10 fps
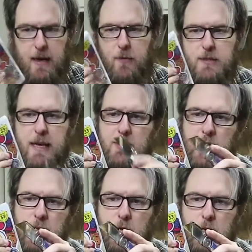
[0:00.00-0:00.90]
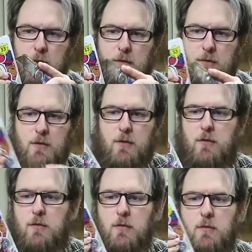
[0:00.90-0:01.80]
I was actually going
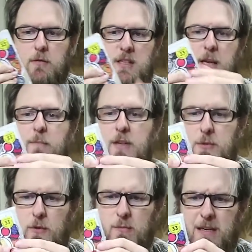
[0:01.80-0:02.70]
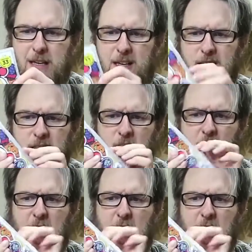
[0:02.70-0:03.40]
to skip this one because